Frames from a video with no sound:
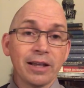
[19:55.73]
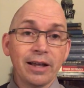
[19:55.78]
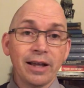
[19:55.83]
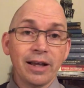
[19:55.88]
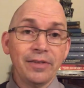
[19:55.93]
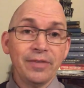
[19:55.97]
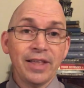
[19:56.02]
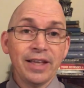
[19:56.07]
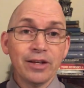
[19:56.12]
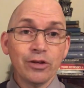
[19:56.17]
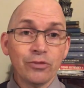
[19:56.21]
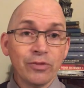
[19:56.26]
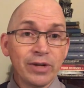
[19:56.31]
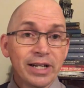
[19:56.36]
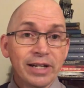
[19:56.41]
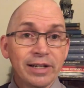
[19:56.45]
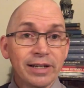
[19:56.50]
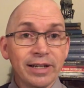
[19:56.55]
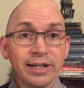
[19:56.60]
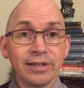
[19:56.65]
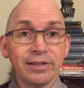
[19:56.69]
and they could read
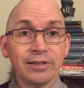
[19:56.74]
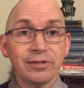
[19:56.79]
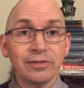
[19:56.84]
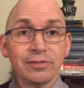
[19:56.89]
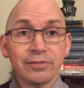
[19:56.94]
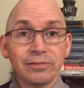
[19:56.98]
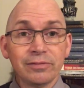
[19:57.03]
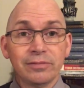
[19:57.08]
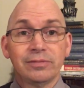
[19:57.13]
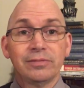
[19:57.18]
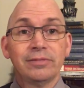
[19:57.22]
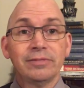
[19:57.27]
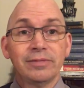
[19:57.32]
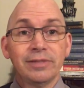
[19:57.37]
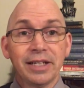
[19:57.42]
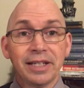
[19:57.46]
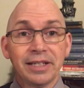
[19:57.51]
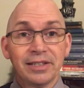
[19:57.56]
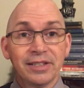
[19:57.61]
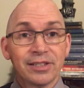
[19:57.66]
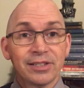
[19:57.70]
it in
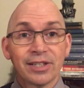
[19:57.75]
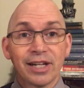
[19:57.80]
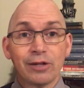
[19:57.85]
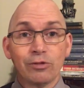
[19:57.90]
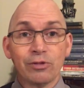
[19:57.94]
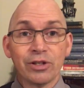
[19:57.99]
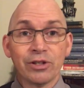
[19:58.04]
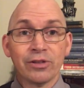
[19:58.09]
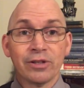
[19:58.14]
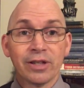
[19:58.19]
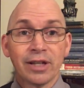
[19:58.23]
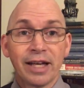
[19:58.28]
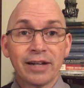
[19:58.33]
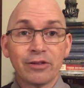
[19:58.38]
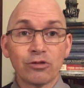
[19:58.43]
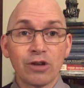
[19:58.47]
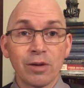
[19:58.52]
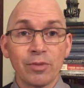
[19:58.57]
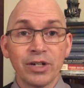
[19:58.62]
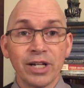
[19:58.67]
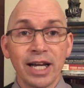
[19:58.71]
they can decide whether they liked
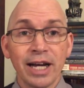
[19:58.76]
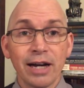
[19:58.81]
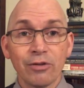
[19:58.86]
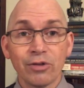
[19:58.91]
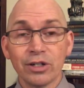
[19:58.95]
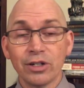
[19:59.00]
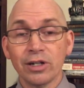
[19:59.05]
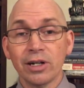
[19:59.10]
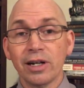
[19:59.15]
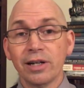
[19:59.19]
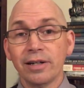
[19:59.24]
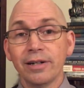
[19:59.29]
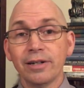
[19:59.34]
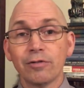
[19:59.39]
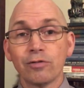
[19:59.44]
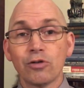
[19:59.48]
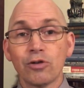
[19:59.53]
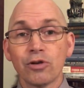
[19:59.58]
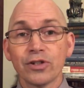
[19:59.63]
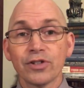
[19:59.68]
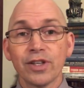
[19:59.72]
Robert E. Howard or not. And
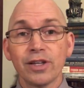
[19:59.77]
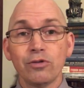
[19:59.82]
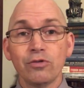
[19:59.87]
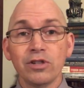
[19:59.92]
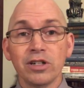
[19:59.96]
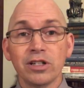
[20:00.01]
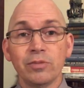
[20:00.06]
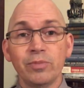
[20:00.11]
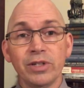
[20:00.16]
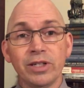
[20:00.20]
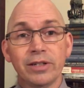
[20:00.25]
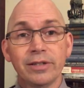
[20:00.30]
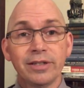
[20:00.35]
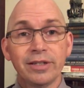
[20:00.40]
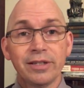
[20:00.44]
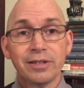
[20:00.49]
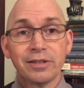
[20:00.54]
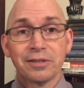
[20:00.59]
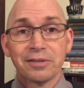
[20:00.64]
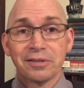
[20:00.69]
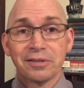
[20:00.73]
of course they would because
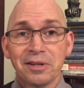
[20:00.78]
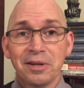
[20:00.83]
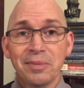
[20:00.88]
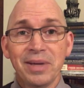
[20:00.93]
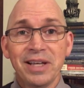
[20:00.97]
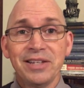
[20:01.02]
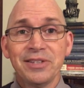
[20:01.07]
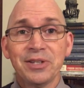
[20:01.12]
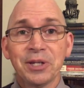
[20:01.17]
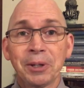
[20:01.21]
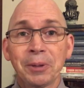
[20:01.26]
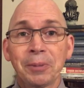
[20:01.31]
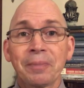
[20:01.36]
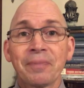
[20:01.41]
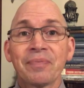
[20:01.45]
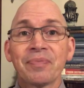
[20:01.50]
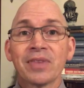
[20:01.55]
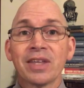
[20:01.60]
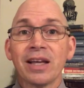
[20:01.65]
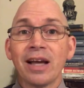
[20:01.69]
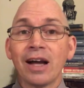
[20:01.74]
he's amazing.
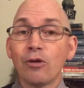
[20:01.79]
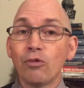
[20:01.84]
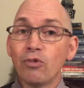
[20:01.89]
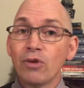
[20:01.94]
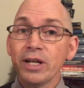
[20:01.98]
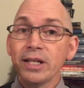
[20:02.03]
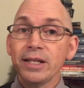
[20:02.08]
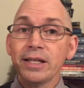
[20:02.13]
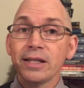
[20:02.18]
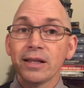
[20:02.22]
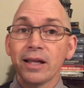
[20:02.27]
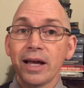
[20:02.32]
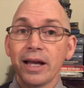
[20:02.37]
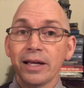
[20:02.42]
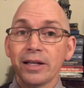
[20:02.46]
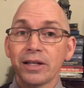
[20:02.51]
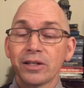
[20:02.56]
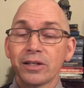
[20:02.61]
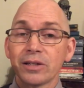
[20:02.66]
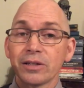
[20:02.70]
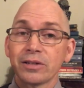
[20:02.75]
Really
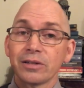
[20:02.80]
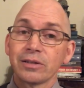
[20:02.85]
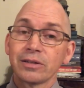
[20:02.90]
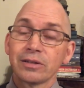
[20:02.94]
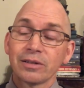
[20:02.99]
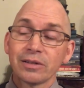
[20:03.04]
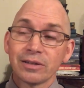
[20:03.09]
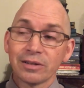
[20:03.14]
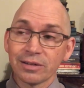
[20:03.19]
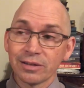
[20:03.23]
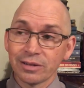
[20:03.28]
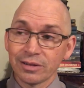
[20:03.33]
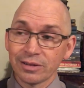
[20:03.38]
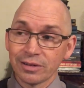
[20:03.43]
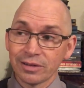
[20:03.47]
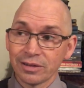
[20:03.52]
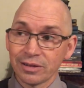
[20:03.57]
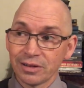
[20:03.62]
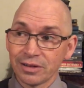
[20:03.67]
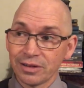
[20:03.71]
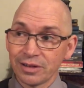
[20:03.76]
like
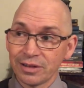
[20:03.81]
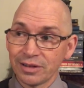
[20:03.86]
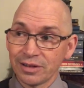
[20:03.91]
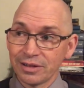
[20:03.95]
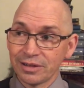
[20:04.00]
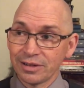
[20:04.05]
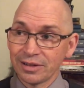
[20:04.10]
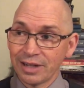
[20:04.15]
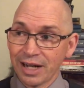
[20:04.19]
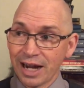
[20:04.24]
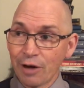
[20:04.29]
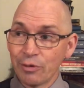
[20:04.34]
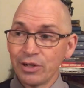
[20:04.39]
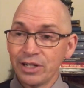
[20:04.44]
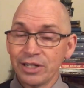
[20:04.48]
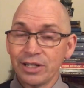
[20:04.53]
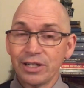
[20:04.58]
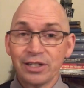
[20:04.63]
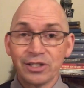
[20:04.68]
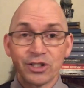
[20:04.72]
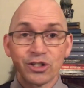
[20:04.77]
how
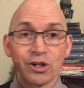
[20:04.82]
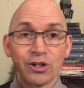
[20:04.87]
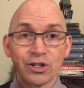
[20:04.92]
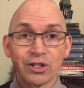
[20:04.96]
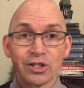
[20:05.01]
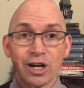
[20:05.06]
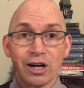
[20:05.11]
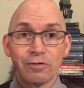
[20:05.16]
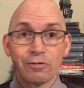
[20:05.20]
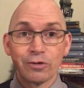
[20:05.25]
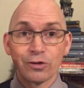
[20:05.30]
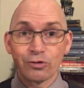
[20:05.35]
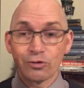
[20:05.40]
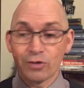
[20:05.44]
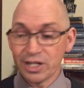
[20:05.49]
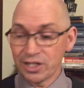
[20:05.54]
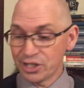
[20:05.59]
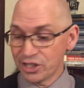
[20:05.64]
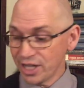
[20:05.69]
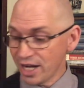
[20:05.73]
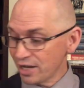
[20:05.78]
it, it starts off with
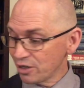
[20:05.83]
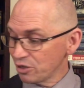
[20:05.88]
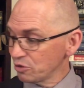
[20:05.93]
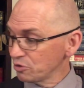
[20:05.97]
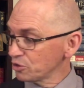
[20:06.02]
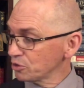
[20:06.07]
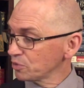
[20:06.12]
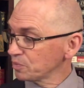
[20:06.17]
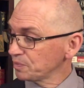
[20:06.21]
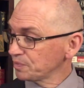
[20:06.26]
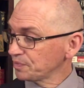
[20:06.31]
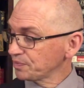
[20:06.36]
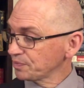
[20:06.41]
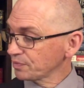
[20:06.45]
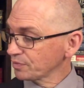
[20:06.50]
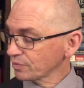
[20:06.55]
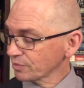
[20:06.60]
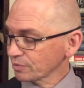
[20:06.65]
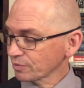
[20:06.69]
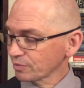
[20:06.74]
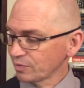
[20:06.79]
red shadows.
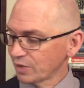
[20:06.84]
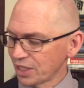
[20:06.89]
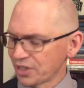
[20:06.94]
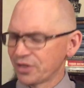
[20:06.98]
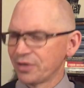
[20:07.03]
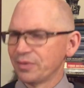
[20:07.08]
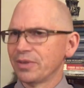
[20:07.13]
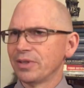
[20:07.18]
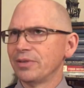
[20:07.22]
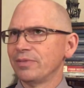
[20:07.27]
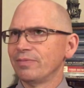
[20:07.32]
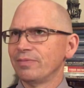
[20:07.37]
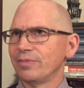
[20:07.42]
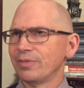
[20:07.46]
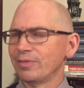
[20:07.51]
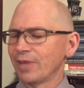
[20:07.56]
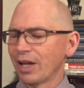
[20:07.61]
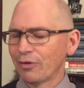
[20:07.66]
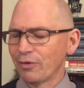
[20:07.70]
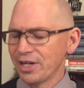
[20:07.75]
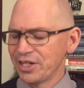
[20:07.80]

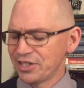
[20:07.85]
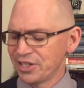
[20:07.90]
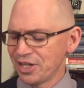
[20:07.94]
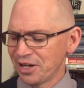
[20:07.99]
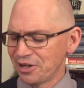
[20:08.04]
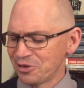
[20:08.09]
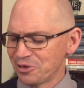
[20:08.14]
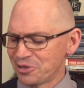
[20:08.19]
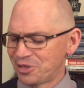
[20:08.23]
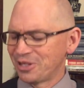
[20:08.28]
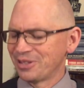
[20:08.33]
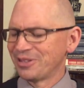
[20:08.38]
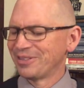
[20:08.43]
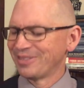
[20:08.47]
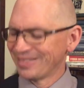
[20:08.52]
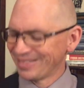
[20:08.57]
Not red shadows.